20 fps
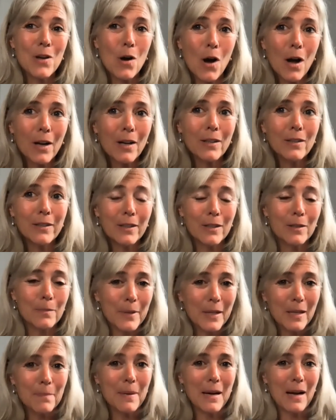Talk a little
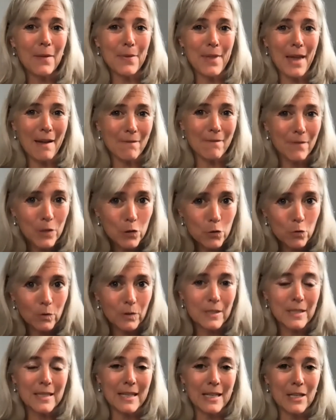bit about that
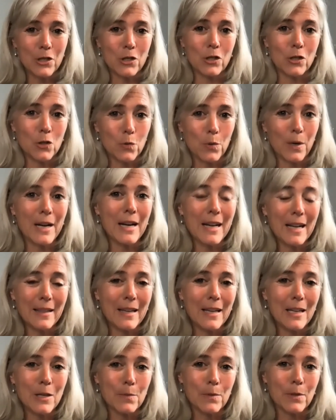visualization training
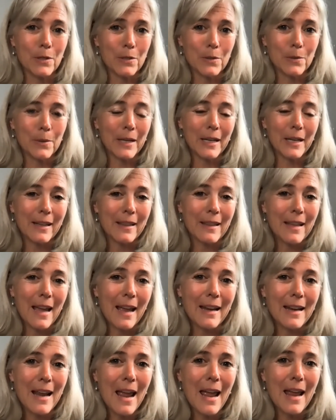that you were doing and,
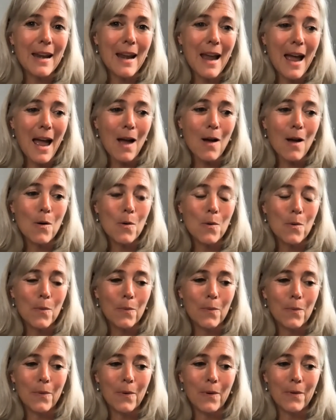and, and
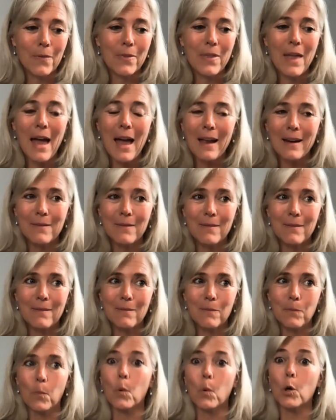how that
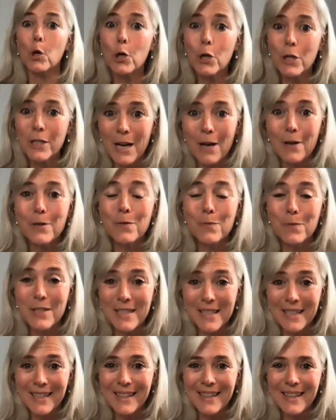worked, how you
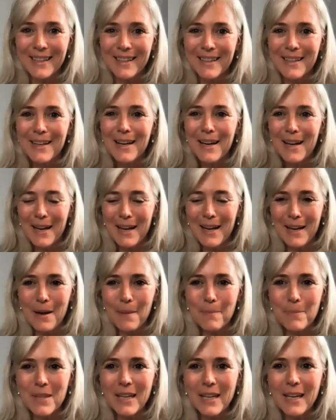did it. And
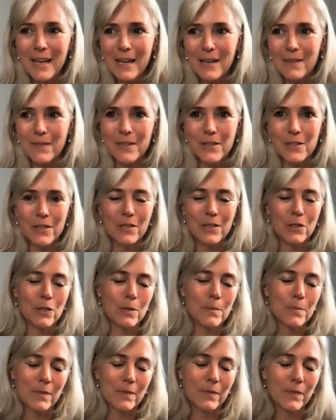I'm thinking of it just in
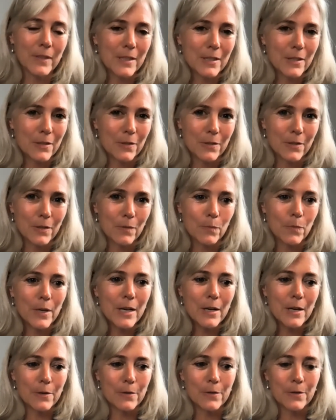terms of listeners and
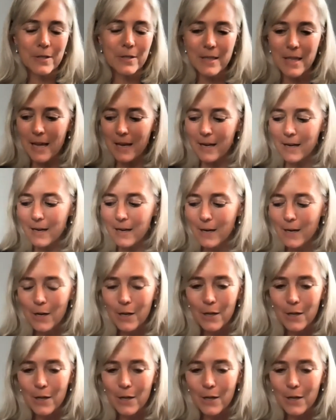readers that,